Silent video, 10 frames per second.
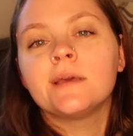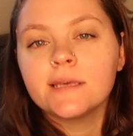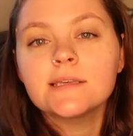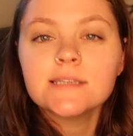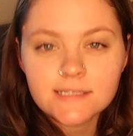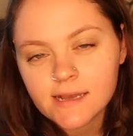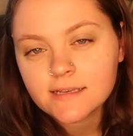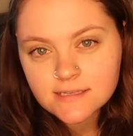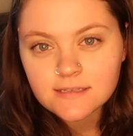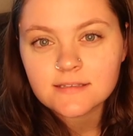He is in
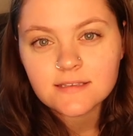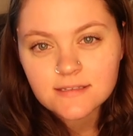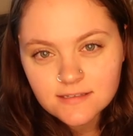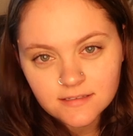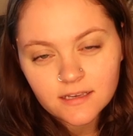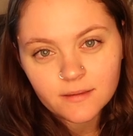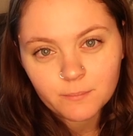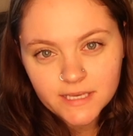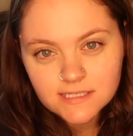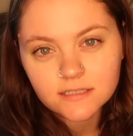Texas. He's
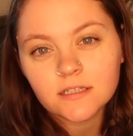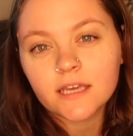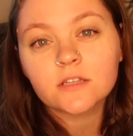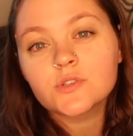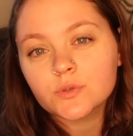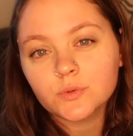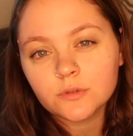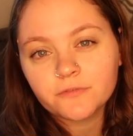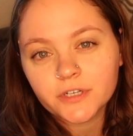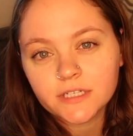basically like in
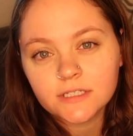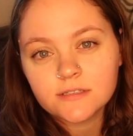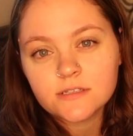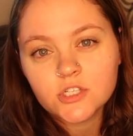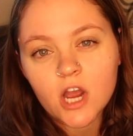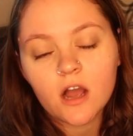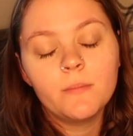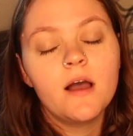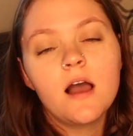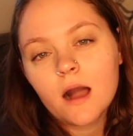school for his
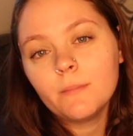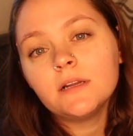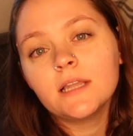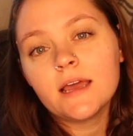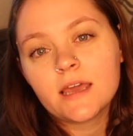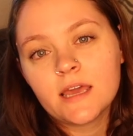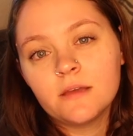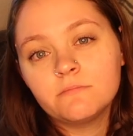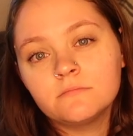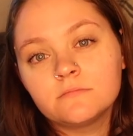job. I'm gonna let
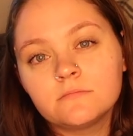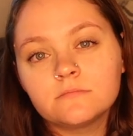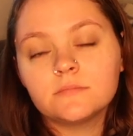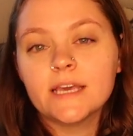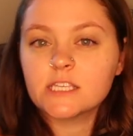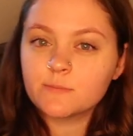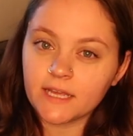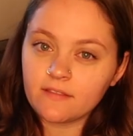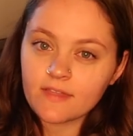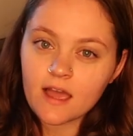him
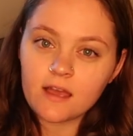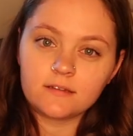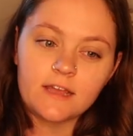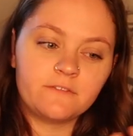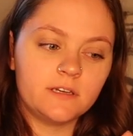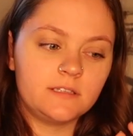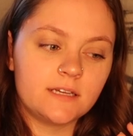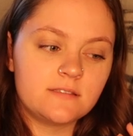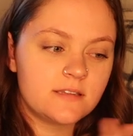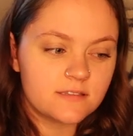explain that. I feel like
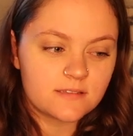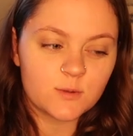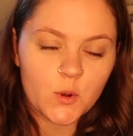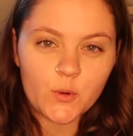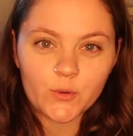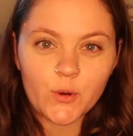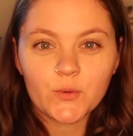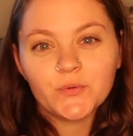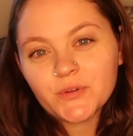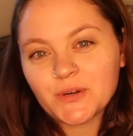that's his,
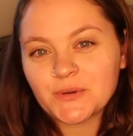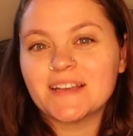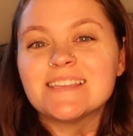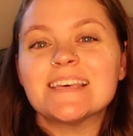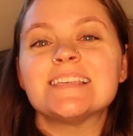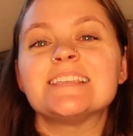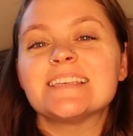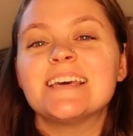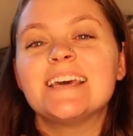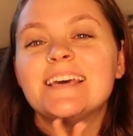you know, that's his
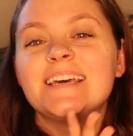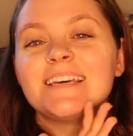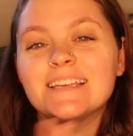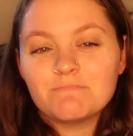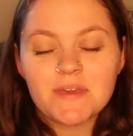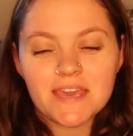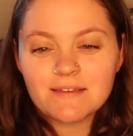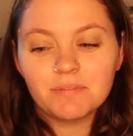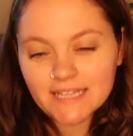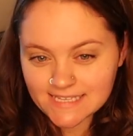
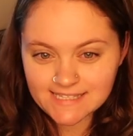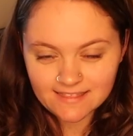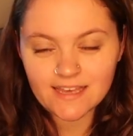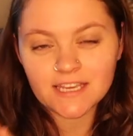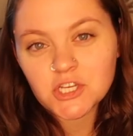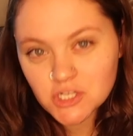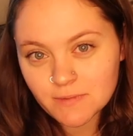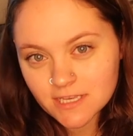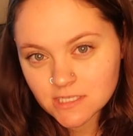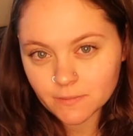big blessing that he should
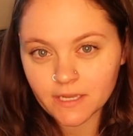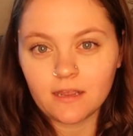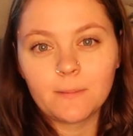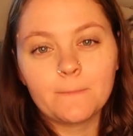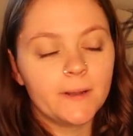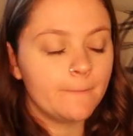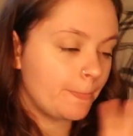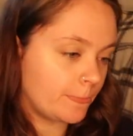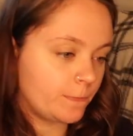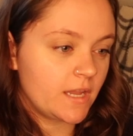be explaining.
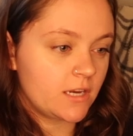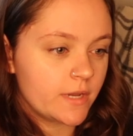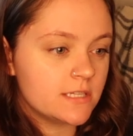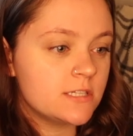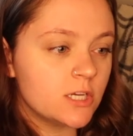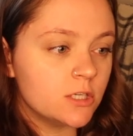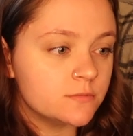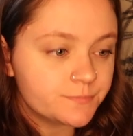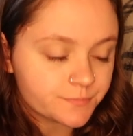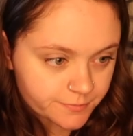But anyways,
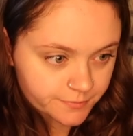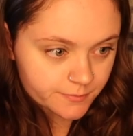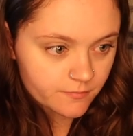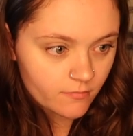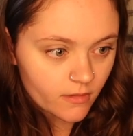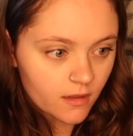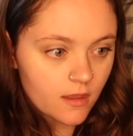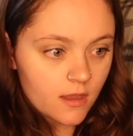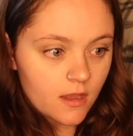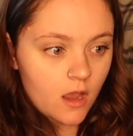so
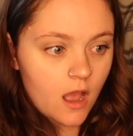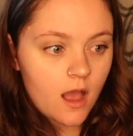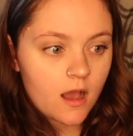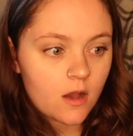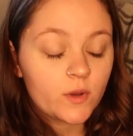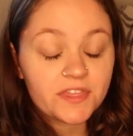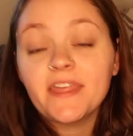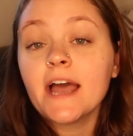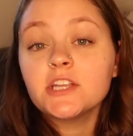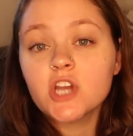uh, with
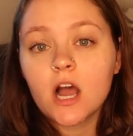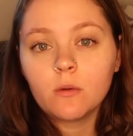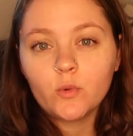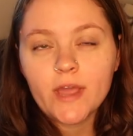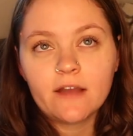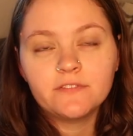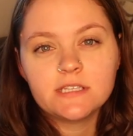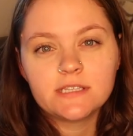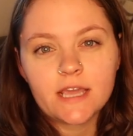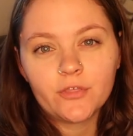that job, we have to
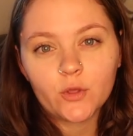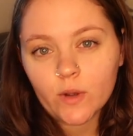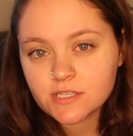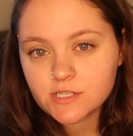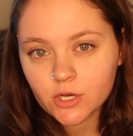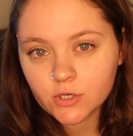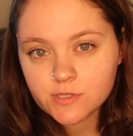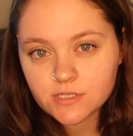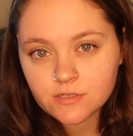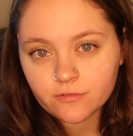stay on the West
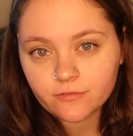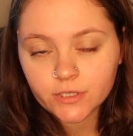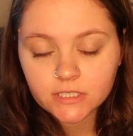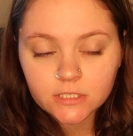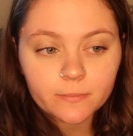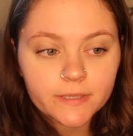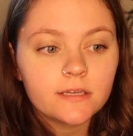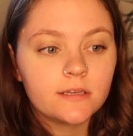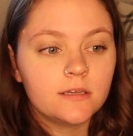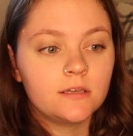Coast for a little
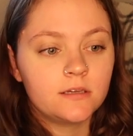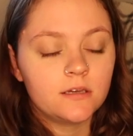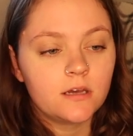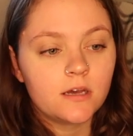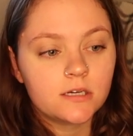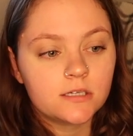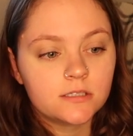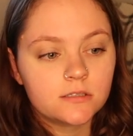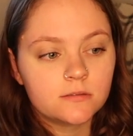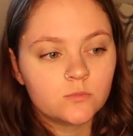bit,
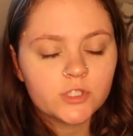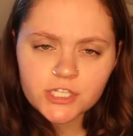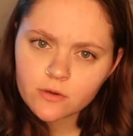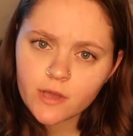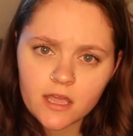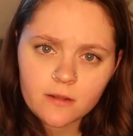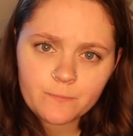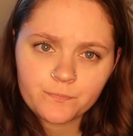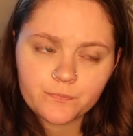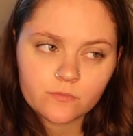um, which is
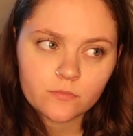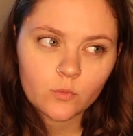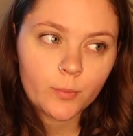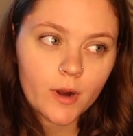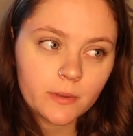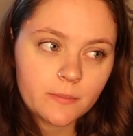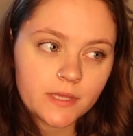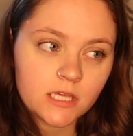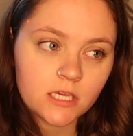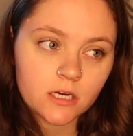okay we'll probably
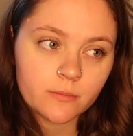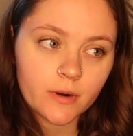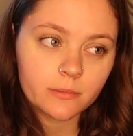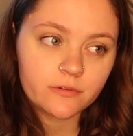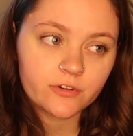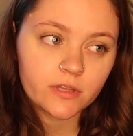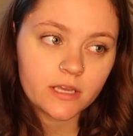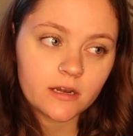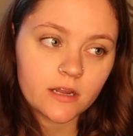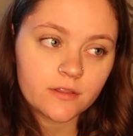be here probably for
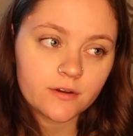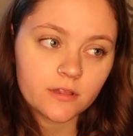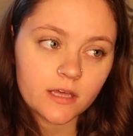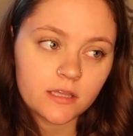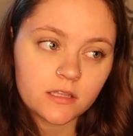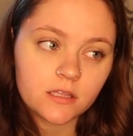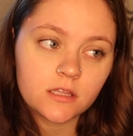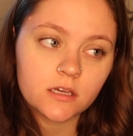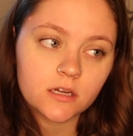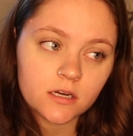like another like
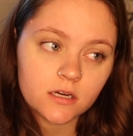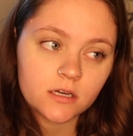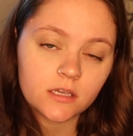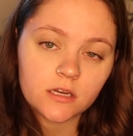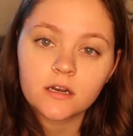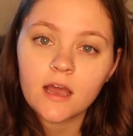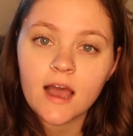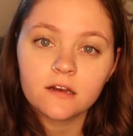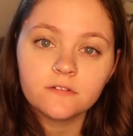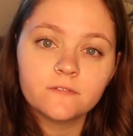year, year and a
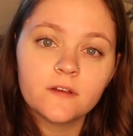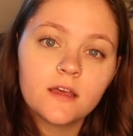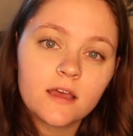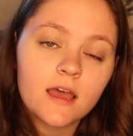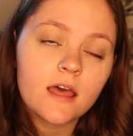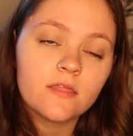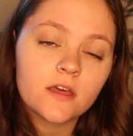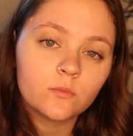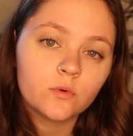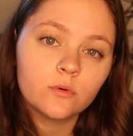half, and
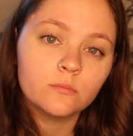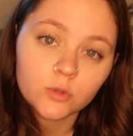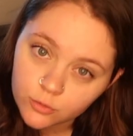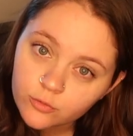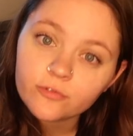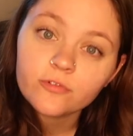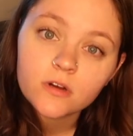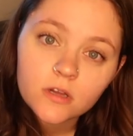then we'll move.